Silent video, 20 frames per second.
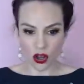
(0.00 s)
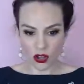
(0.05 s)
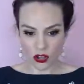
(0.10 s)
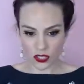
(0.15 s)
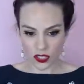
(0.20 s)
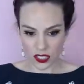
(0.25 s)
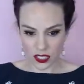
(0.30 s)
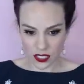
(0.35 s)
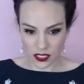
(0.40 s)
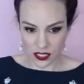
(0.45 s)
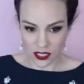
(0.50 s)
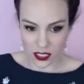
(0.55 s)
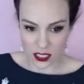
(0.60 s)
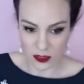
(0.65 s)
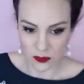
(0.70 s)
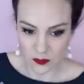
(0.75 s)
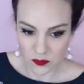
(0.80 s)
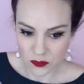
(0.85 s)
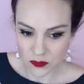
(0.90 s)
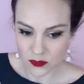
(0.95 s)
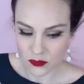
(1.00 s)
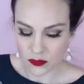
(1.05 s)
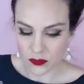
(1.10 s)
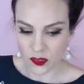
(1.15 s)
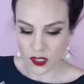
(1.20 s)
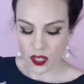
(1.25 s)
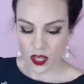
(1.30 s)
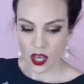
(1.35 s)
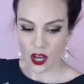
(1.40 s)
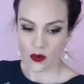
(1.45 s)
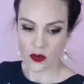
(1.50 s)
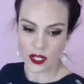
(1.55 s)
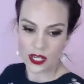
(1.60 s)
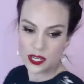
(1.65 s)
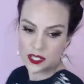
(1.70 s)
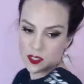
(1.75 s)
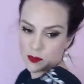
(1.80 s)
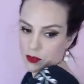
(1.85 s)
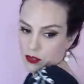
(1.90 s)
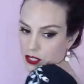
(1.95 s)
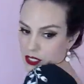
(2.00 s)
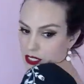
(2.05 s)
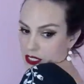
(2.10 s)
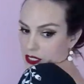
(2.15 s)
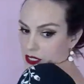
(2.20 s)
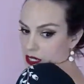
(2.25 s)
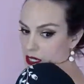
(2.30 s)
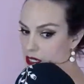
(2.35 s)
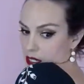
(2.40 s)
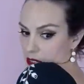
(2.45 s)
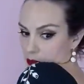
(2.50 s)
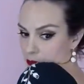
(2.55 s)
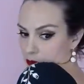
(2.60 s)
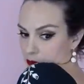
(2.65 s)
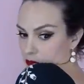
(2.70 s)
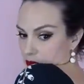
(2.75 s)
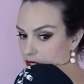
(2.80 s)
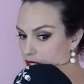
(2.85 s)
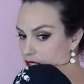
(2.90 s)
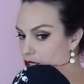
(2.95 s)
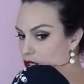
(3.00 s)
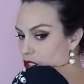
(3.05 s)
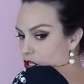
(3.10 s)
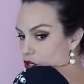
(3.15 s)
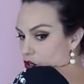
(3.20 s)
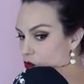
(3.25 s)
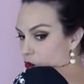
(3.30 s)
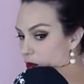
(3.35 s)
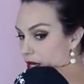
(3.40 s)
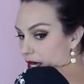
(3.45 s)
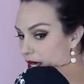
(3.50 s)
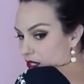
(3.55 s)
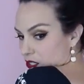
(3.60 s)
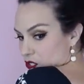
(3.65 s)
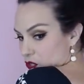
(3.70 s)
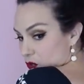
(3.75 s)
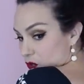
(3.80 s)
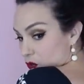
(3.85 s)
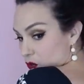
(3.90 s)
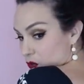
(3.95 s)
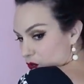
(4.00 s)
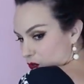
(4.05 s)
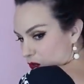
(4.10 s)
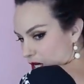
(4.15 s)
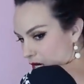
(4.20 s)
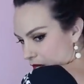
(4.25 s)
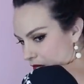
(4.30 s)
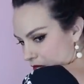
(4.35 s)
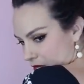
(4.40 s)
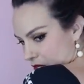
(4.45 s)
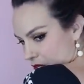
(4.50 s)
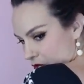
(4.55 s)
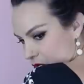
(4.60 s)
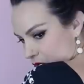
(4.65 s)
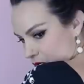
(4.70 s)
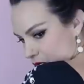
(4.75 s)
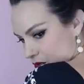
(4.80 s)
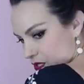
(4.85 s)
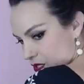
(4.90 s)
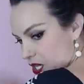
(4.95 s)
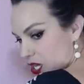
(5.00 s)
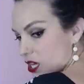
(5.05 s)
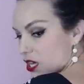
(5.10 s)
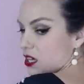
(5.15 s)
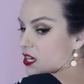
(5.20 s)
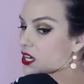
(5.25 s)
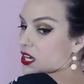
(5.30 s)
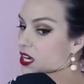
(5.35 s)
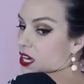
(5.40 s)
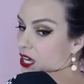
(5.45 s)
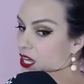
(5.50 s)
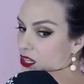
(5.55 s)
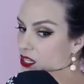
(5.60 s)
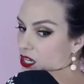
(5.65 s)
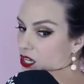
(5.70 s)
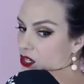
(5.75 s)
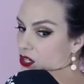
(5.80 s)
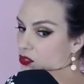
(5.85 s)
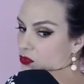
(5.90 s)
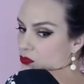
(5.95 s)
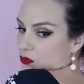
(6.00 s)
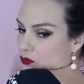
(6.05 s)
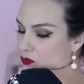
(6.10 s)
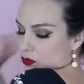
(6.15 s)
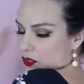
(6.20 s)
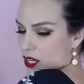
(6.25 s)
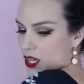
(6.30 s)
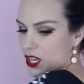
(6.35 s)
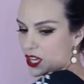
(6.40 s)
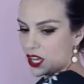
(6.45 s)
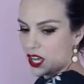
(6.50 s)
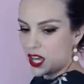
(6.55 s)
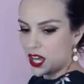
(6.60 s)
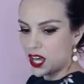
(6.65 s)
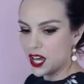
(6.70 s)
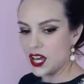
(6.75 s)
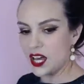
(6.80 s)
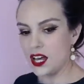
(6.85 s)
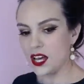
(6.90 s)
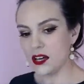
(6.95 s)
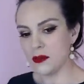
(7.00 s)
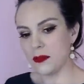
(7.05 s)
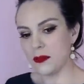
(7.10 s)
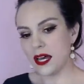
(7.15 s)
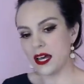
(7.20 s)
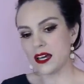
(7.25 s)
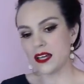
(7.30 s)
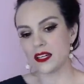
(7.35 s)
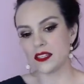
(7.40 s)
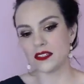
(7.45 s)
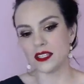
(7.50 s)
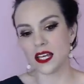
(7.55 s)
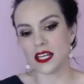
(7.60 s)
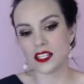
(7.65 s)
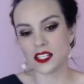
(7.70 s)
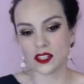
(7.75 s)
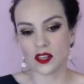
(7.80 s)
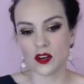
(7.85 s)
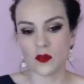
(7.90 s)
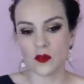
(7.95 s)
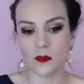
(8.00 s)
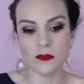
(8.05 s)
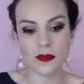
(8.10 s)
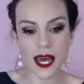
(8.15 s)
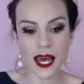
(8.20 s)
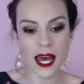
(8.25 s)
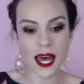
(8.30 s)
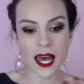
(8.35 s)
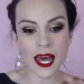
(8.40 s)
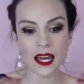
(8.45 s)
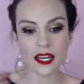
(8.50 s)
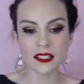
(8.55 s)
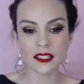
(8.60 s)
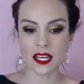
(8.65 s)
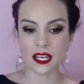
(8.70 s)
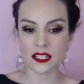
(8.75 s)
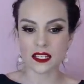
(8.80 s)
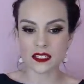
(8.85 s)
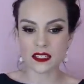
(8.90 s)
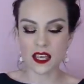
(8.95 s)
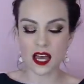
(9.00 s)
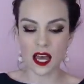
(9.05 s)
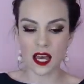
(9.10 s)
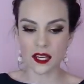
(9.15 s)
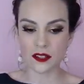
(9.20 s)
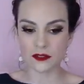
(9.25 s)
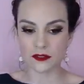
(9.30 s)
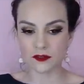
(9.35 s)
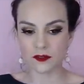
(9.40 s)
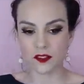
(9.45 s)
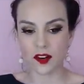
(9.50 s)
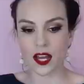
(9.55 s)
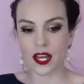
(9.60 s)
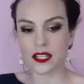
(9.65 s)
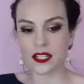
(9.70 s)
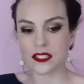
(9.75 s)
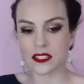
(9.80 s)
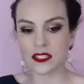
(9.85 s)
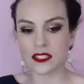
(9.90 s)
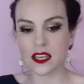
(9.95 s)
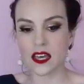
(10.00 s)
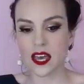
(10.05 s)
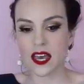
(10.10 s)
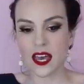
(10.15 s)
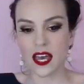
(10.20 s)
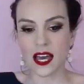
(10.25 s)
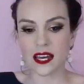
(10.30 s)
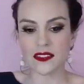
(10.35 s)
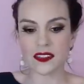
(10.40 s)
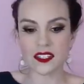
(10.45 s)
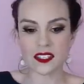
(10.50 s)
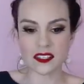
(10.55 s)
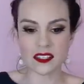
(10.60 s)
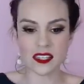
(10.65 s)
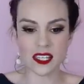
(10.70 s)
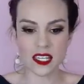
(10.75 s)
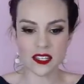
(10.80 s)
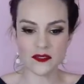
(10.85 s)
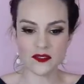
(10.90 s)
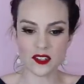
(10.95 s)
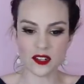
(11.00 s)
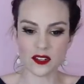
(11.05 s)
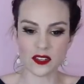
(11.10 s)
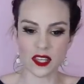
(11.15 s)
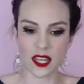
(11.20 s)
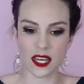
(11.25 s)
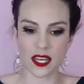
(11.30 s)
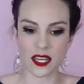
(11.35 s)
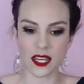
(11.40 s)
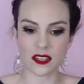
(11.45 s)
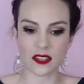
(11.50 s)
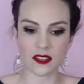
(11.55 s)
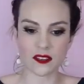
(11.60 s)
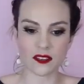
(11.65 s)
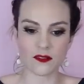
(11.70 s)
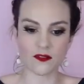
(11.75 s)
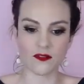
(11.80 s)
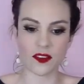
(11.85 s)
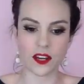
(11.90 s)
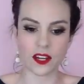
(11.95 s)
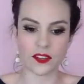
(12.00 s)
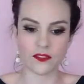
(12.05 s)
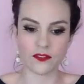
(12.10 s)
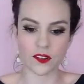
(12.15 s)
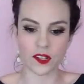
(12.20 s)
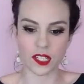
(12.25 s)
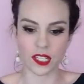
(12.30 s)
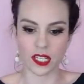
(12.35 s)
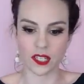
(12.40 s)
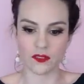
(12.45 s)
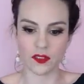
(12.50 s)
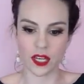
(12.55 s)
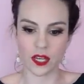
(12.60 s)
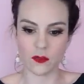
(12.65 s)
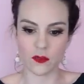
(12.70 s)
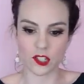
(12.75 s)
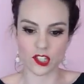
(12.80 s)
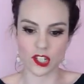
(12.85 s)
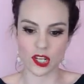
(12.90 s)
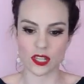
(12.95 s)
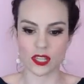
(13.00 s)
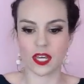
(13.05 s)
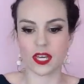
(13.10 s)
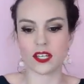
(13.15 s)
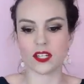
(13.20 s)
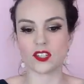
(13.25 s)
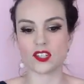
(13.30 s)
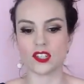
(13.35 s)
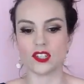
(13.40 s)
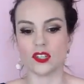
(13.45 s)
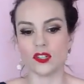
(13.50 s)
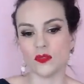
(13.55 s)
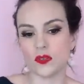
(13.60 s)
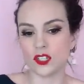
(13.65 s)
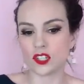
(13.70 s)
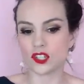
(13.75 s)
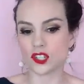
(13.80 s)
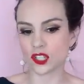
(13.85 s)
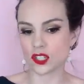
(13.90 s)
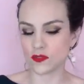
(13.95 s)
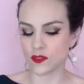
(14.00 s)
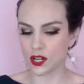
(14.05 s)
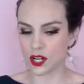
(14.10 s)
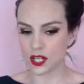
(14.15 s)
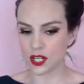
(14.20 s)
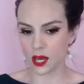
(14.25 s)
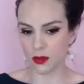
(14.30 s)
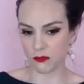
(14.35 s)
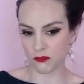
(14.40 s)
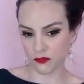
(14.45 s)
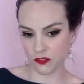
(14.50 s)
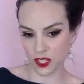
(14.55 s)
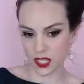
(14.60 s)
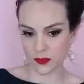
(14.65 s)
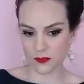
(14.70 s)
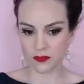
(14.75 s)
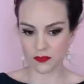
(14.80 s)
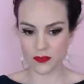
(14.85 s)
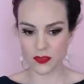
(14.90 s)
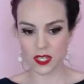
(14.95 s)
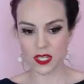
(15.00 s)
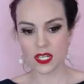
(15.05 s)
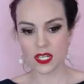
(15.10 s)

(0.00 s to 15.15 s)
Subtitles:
all year. Oh, it has a pretty, like, low back, too. Ooh, hello. Hello. Nice low back, nice high front. And the sleeves are, like, very forgiving, which I like, too. It's just very comfy.